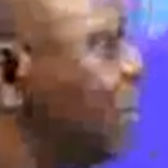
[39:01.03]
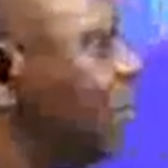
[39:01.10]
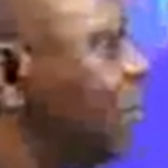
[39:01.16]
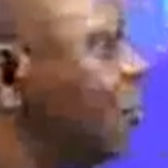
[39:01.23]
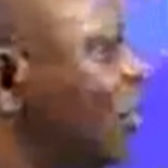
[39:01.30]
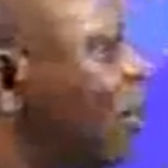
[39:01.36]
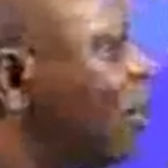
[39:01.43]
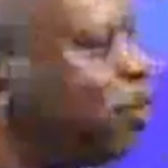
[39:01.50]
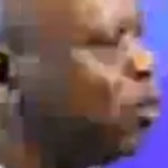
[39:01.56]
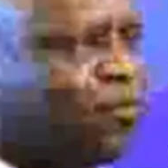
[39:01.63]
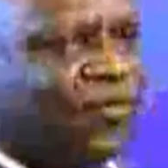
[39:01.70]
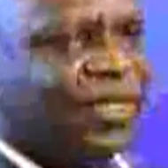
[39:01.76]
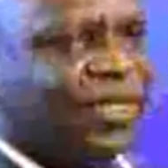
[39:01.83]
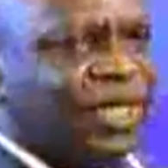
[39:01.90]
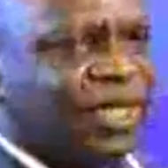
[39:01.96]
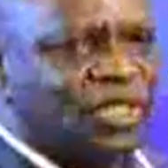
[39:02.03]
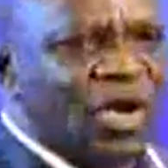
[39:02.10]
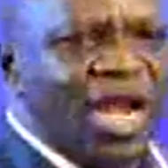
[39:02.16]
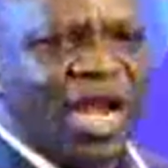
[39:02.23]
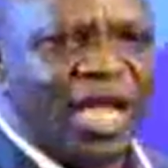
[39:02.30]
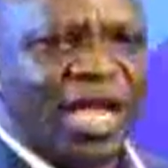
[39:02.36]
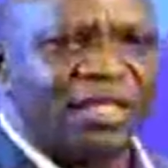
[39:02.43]
Do they put fridge in
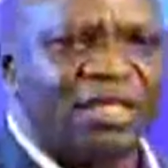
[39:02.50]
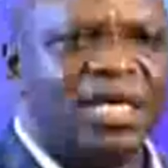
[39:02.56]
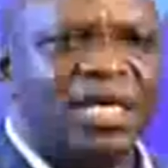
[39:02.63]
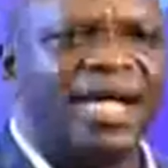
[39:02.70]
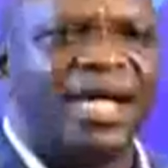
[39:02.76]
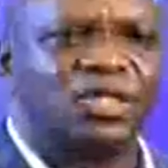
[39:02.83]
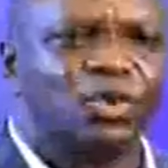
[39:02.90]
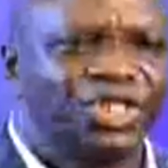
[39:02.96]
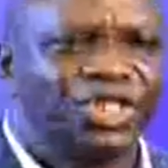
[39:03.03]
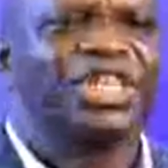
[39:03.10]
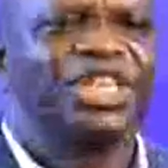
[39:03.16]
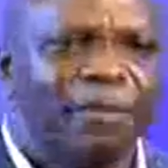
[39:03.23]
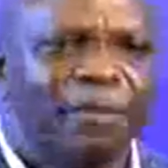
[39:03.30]
toilet? Yes, to shame the